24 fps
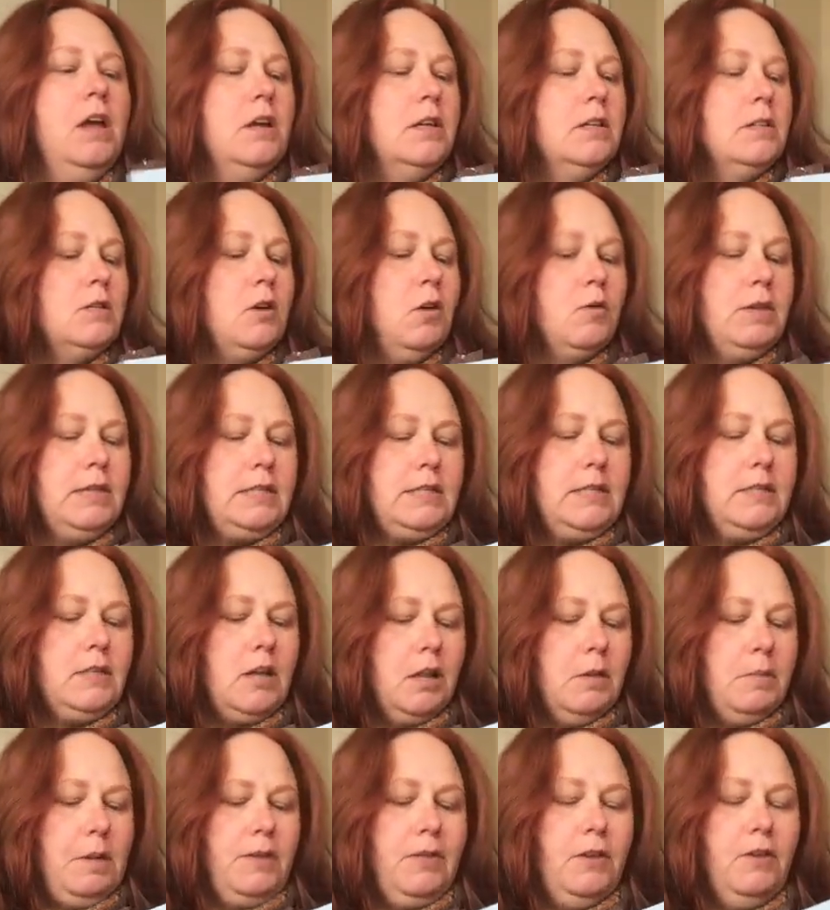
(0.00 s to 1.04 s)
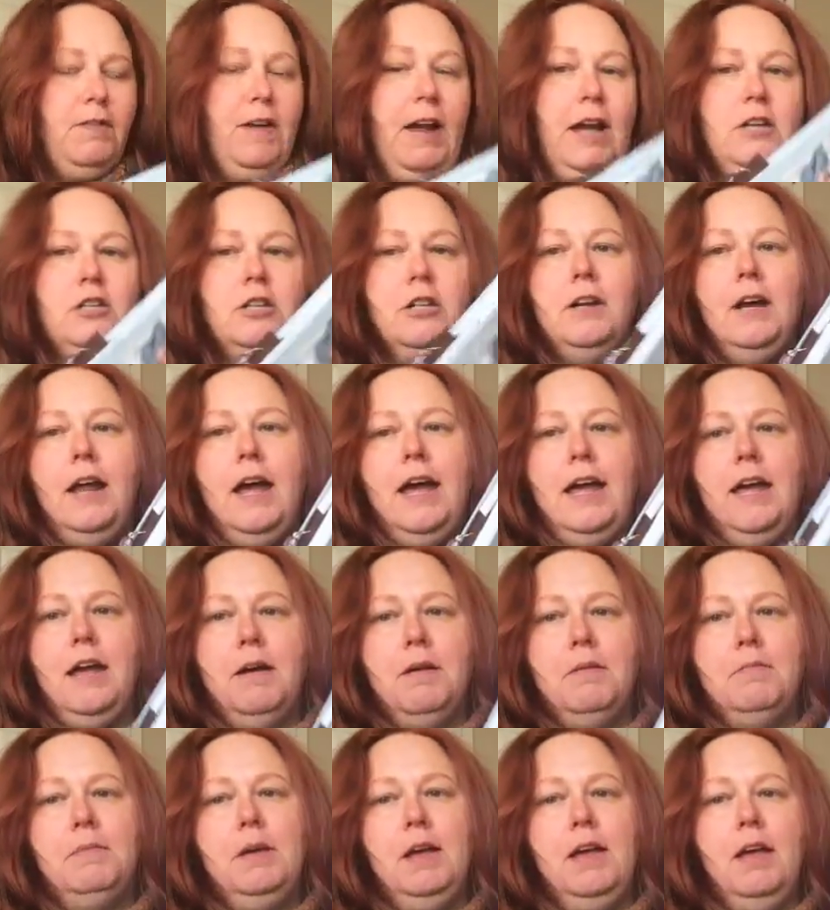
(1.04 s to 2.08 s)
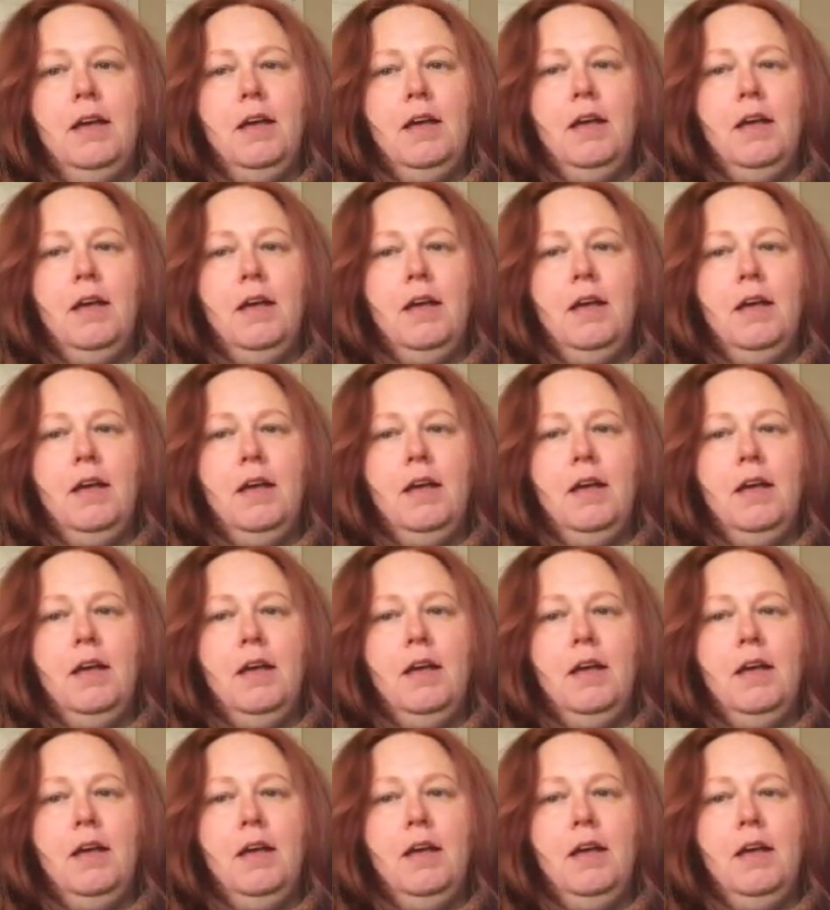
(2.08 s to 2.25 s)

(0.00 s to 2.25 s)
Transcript: So this is all about their fashion. I am